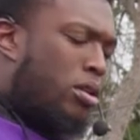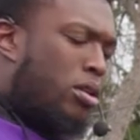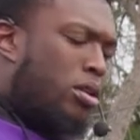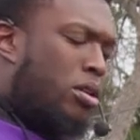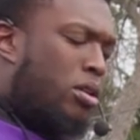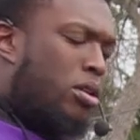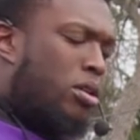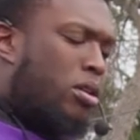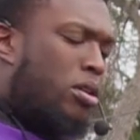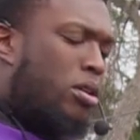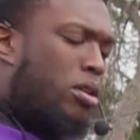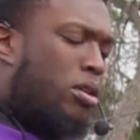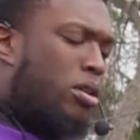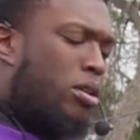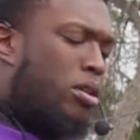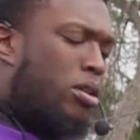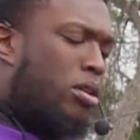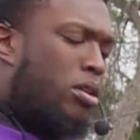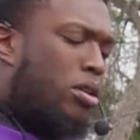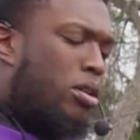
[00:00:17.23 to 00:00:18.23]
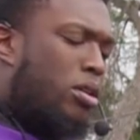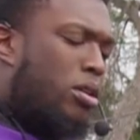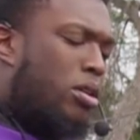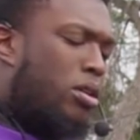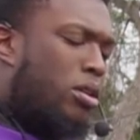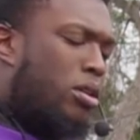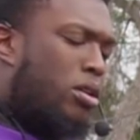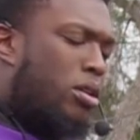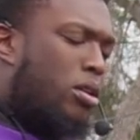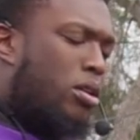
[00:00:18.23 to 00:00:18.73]

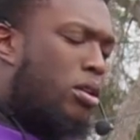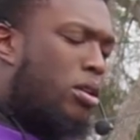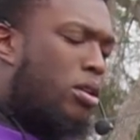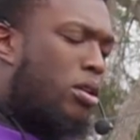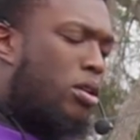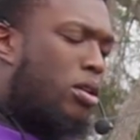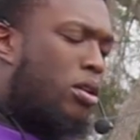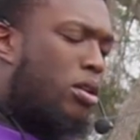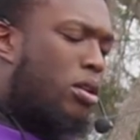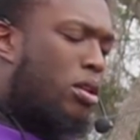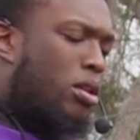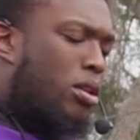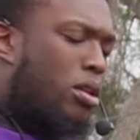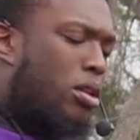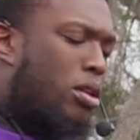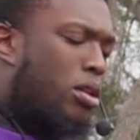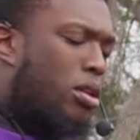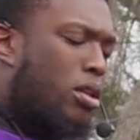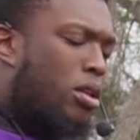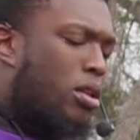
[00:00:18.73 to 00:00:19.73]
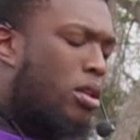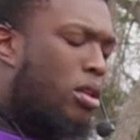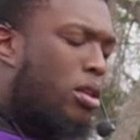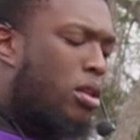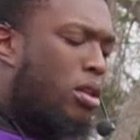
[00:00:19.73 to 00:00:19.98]
The person shown says nothing.